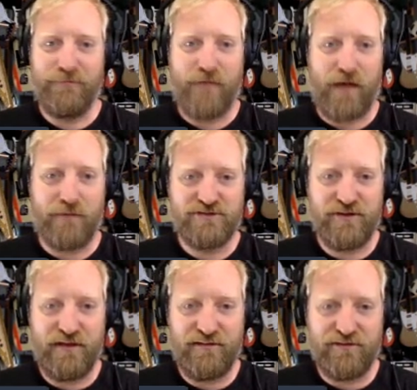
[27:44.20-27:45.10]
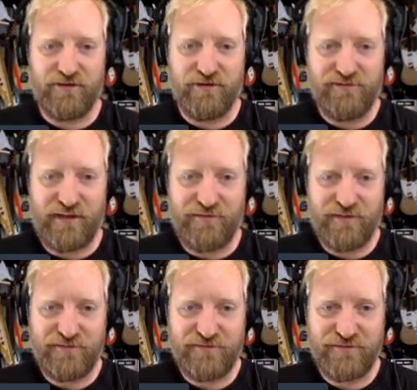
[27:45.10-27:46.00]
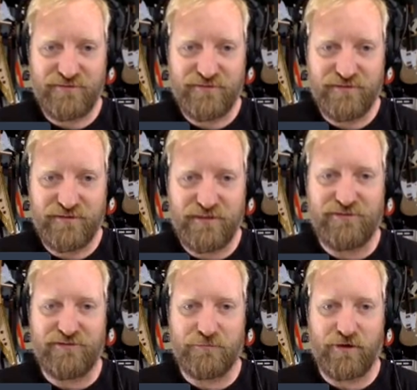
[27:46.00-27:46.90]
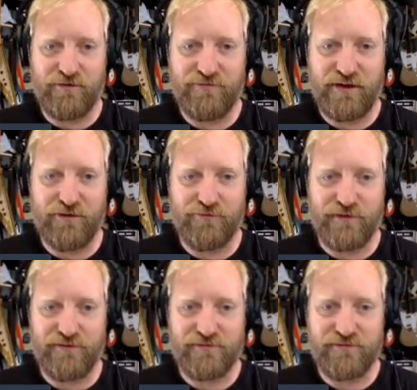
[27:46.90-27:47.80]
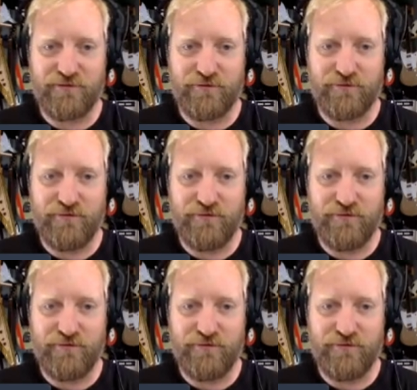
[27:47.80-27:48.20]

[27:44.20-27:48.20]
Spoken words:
How much is there? Any savings? This isn't part of the Gear Fest, so